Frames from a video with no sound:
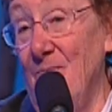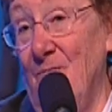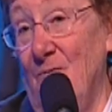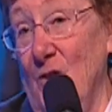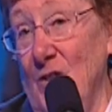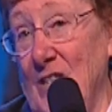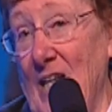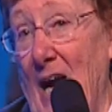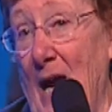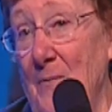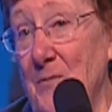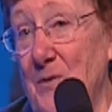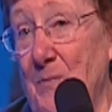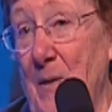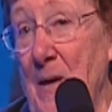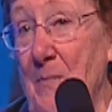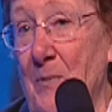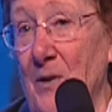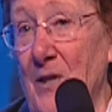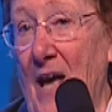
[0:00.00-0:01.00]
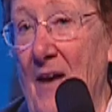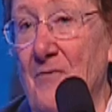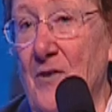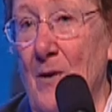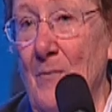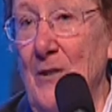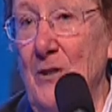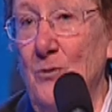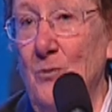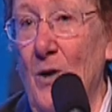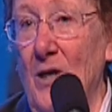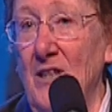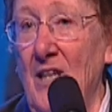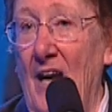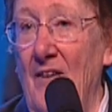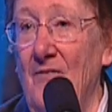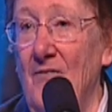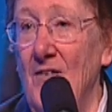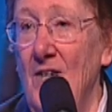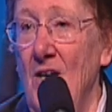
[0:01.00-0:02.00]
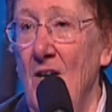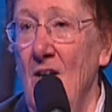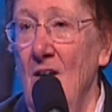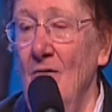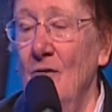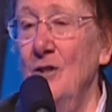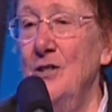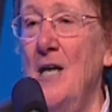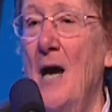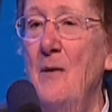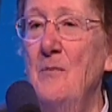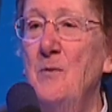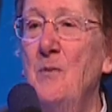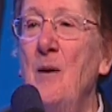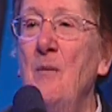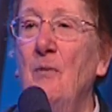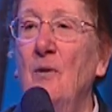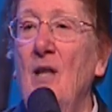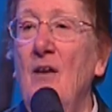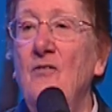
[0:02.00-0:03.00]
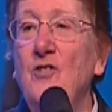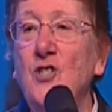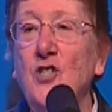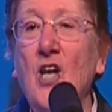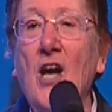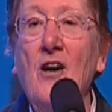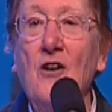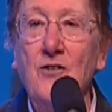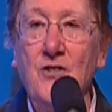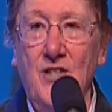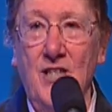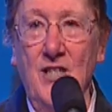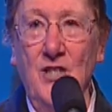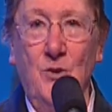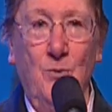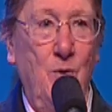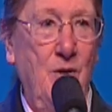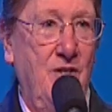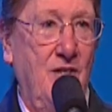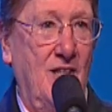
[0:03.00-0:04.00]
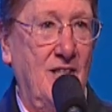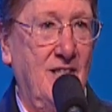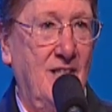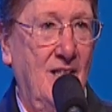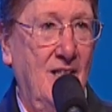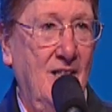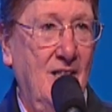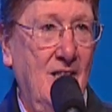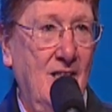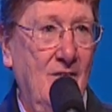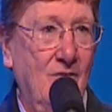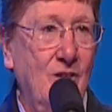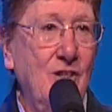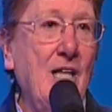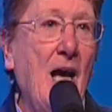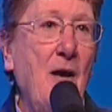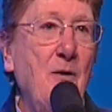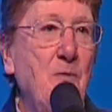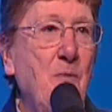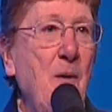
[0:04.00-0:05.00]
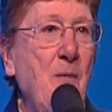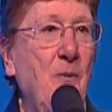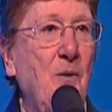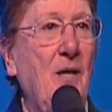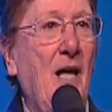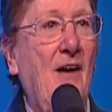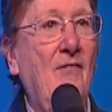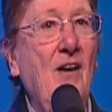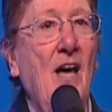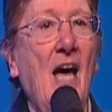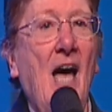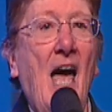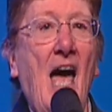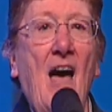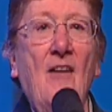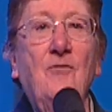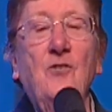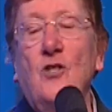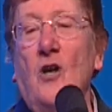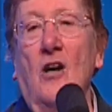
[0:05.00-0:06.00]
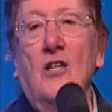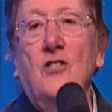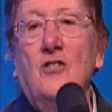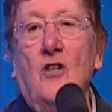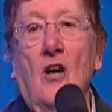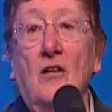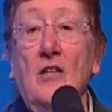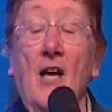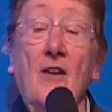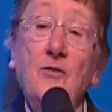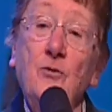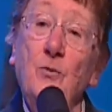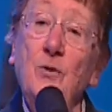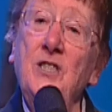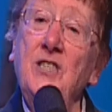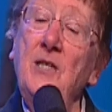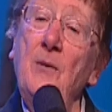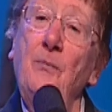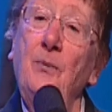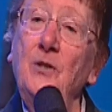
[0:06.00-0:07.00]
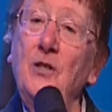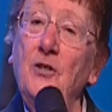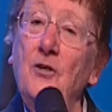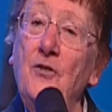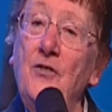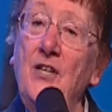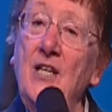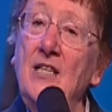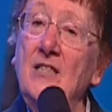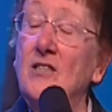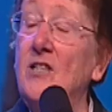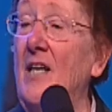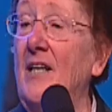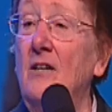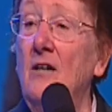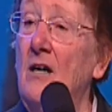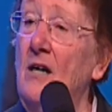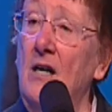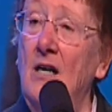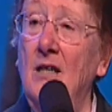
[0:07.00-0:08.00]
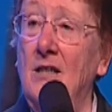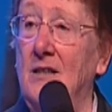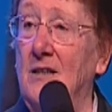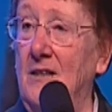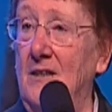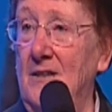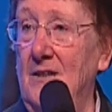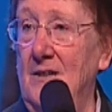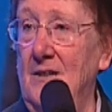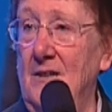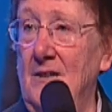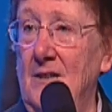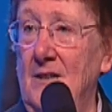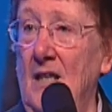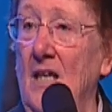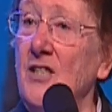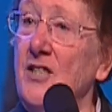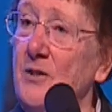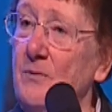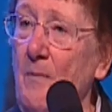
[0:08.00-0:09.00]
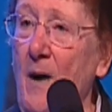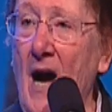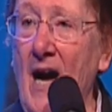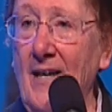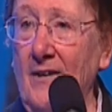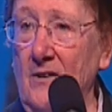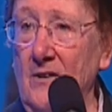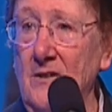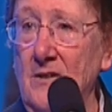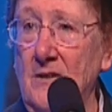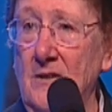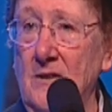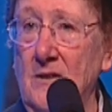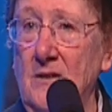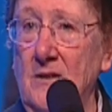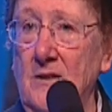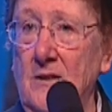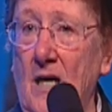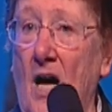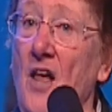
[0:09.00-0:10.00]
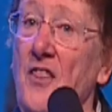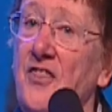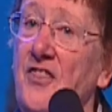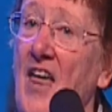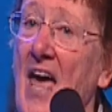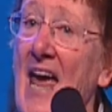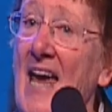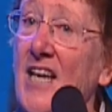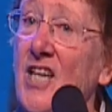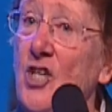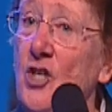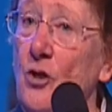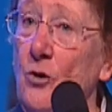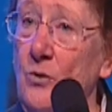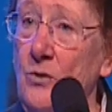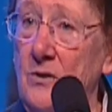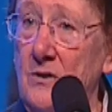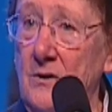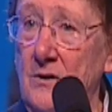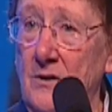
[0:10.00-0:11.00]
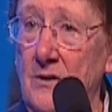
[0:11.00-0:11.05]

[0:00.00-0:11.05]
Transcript: For times people have come into our life, for times people have shared things with us, for times people have, have touched our lives with simple little things like a hug, a smile, a thank you.